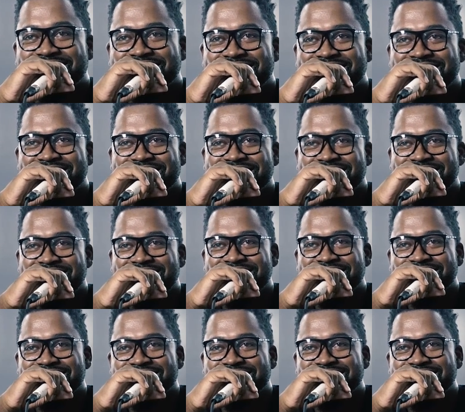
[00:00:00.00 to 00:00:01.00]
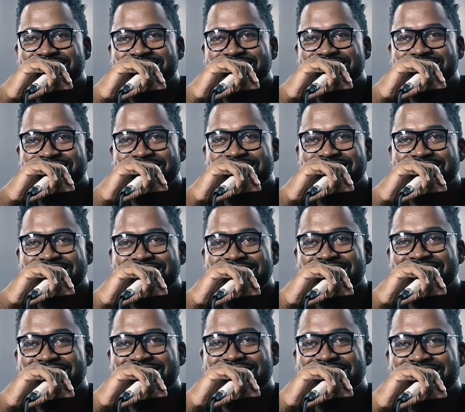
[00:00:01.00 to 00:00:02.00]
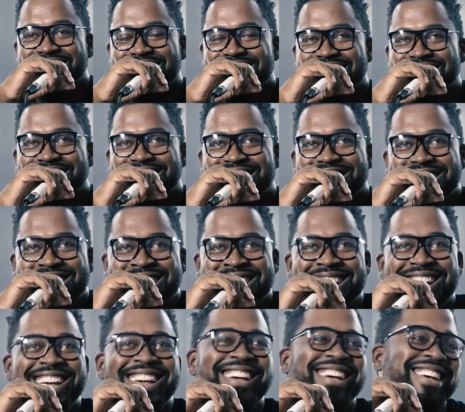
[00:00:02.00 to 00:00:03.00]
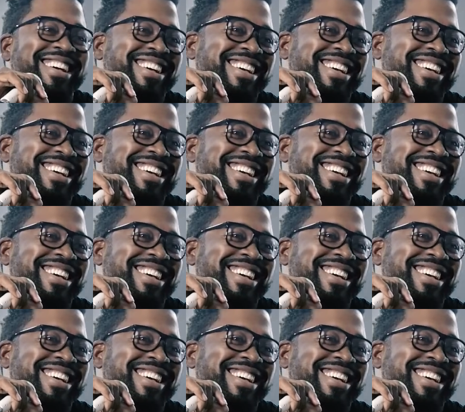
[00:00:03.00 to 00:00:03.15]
I mean, you know, I want to know.